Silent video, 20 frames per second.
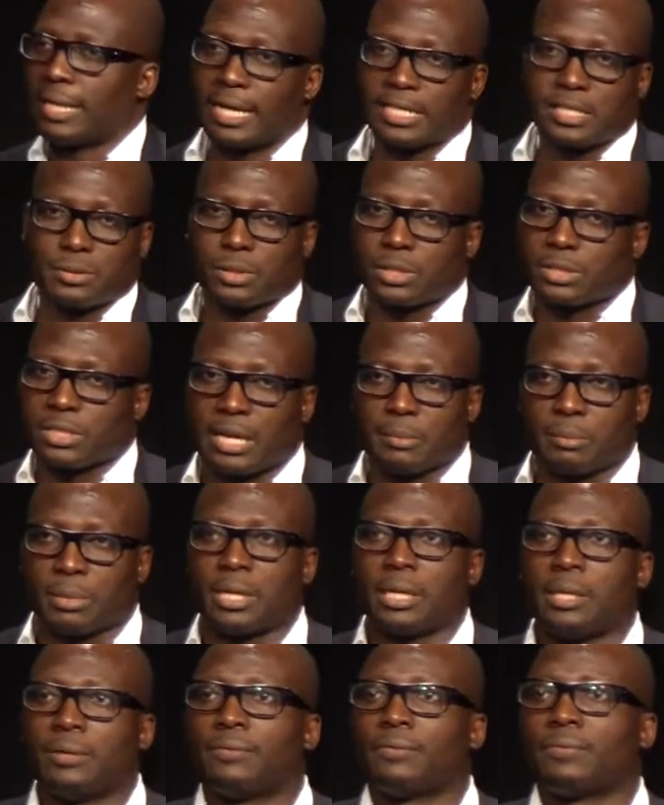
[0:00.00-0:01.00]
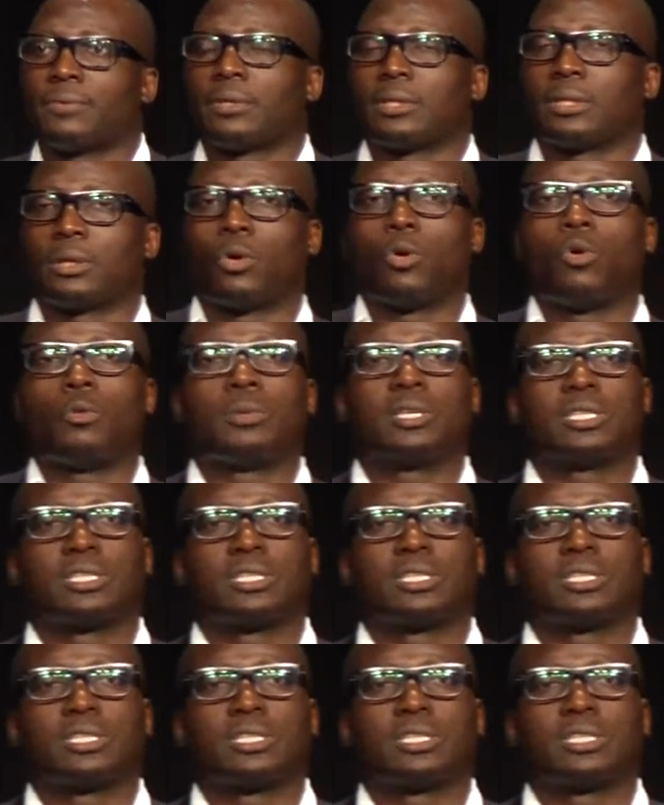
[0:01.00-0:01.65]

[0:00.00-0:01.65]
that's because I believe the home